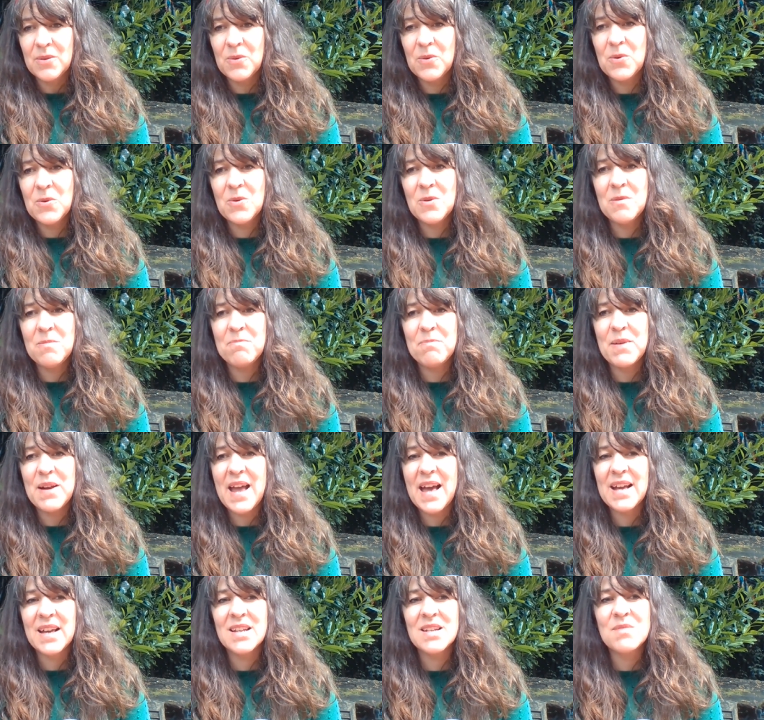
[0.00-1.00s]
All
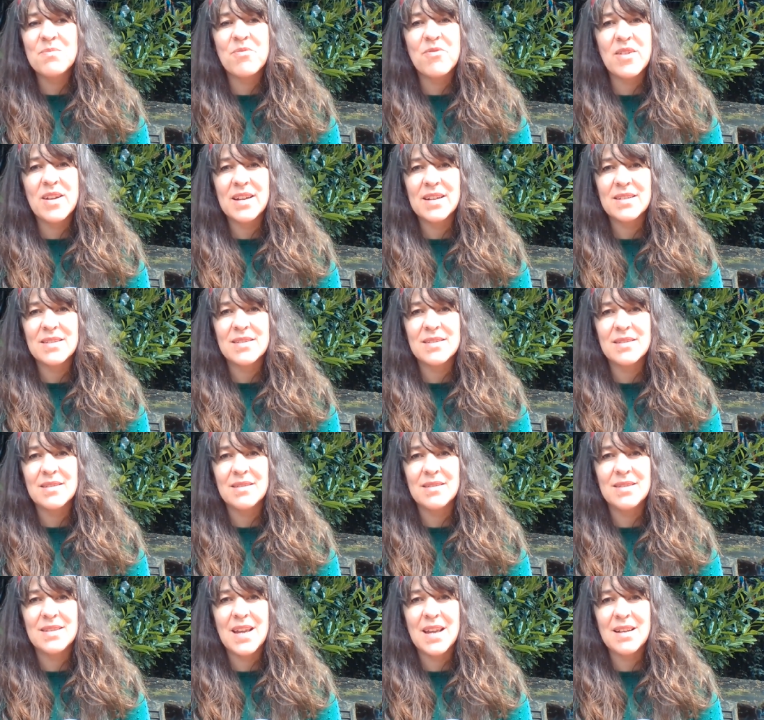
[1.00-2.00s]
blackened bricks
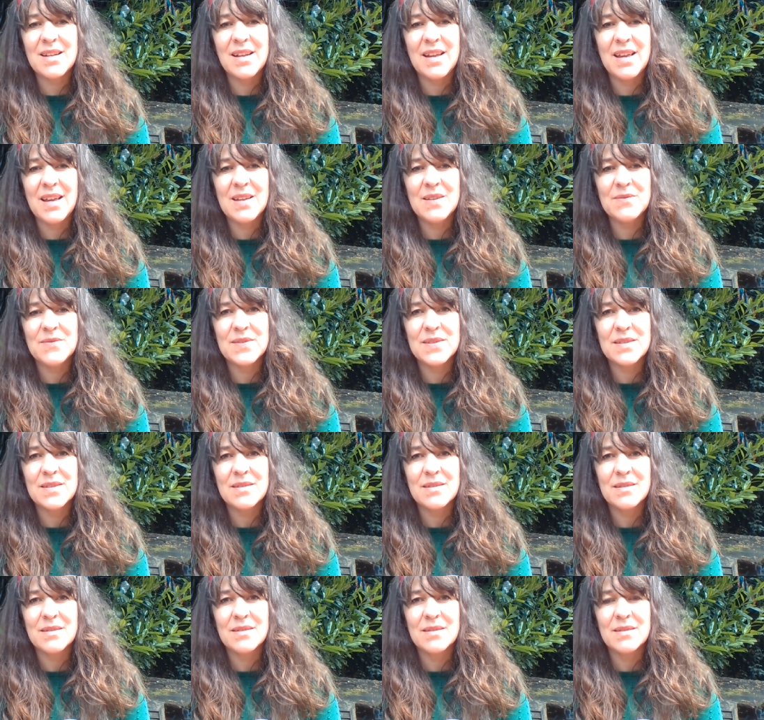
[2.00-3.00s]
and dead leaves.